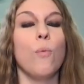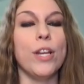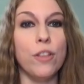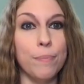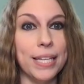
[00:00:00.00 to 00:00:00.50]

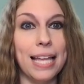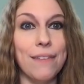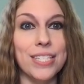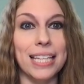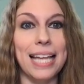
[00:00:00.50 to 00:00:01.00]
We know that
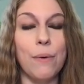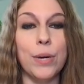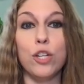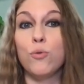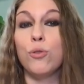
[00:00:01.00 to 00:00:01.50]
BeLive is
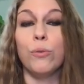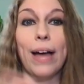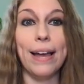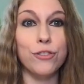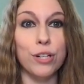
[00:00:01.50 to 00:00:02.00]
allowing you to
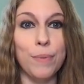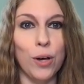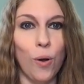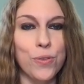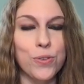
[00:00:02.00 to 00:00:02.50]
live stream
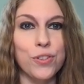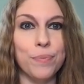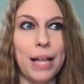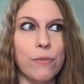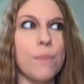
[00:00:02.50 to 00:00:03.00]
on all the
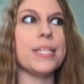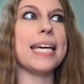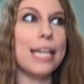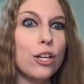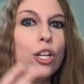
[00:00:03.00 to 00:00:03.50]
social
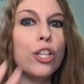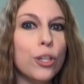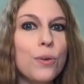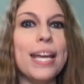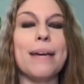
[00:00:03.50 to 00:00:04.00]
platforms,
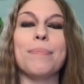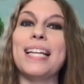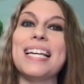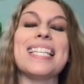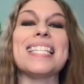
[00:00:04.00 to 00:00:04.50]
including
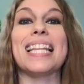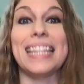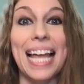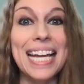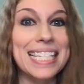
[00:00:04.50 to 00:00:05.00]
places
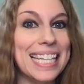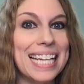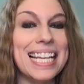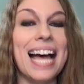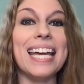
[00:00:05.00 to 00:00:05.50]
like
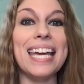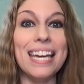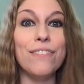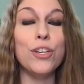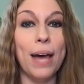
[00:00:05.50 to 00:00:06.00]
TikTok,
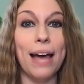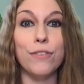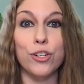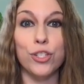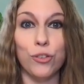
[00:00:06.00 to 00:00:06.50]
if you
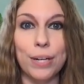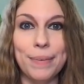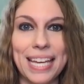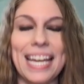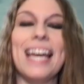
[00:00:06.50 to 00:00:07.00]
have your
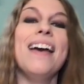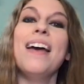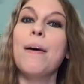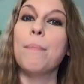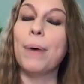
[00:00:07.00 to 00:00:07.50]
stream key.
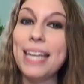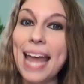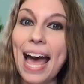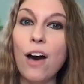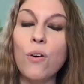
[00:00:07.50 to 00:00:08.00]
But
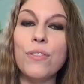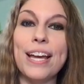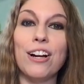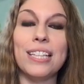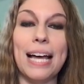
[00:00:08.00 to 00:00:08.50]
now
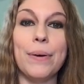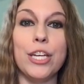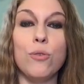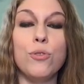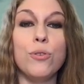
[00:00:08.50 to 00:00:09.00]
they are
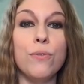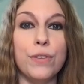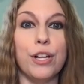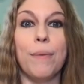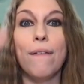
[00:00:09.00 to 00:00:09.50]
allowing you to
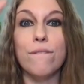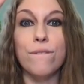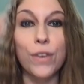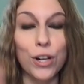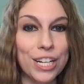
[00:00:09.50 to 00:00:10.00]
film
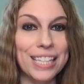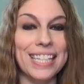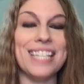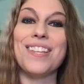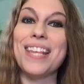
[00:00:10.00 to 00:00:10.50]

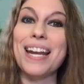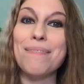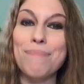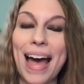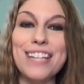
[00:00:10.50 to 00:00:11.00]
vertically so that
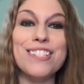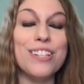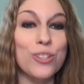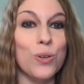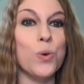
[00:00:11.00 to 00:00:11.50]
it
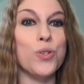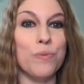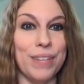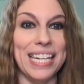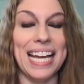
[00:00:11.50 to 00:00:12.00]
matches your
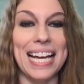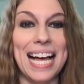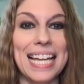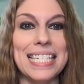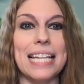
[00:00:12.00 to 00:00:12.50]
social media
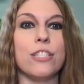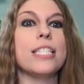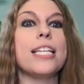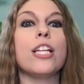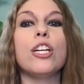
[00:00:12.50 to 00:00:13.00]
content.
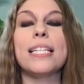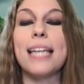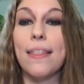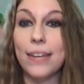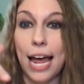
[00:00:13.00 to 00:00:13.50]
So let's take a look
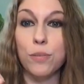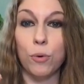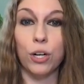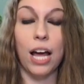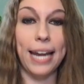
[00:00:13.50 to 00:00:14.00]
inside of the
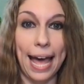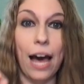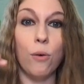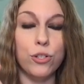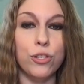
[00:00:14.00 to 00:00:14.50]
dashboard on
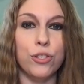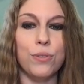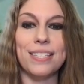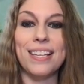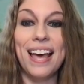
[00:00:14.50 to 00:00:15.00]
how to
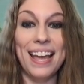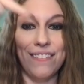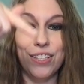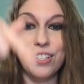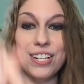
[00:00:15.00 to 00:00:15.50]
do this.
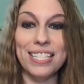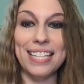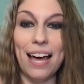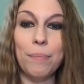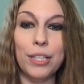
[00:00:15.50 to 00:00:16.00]
If you look
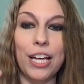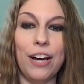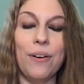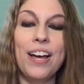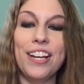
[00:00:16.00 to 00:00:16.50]
down
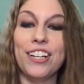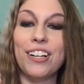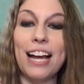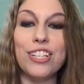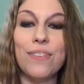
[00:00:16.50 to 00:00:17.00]
below,
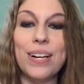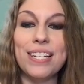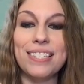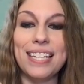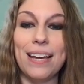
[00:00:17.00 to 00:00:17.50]
you're actually
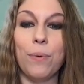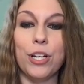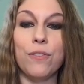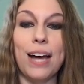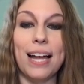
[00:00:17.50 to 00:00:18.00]
going to see
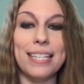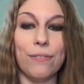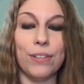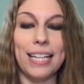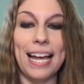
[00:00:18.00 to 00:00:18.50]
where you've got
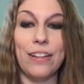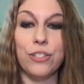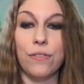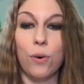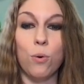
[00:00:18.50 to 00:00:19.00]
different
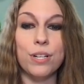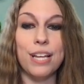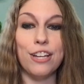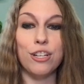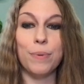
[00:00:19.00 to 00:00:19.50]
layouts. You have the
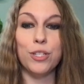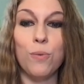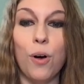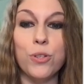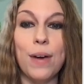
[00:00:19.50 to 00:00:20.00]
horizontal, but
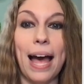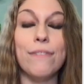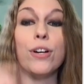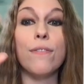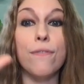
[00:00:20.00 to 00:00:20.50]
you also
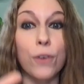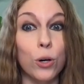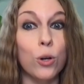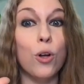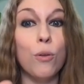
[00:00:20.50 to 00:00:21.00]
have your
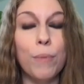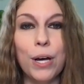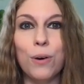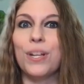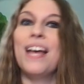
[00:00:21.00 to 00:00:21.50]
vertical
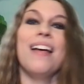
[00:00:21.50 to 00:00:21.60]
mode.